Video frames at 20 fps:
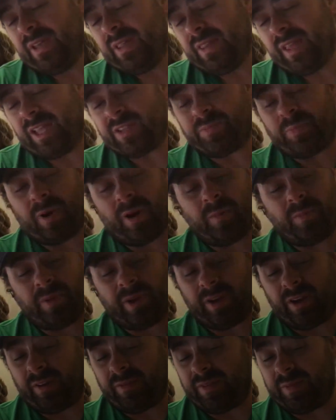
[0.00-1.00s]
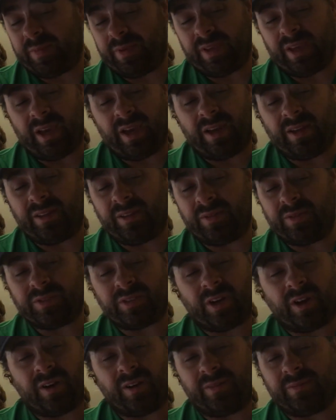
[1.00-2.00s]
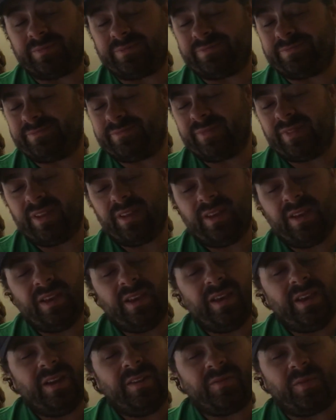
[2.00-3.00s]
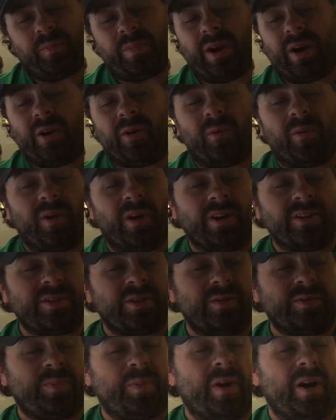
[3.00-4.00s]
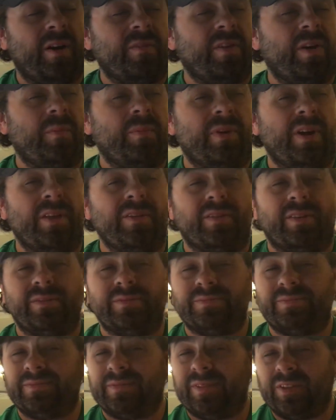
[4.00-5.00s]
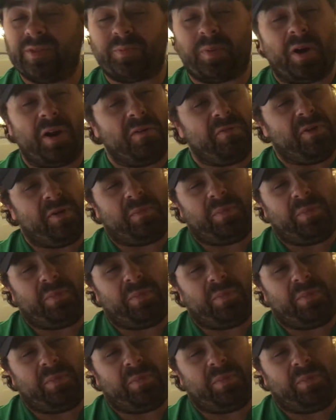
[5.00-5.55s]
that's part played of it. But yeah, it was our better or worse. It was part of our brethren. It's part of our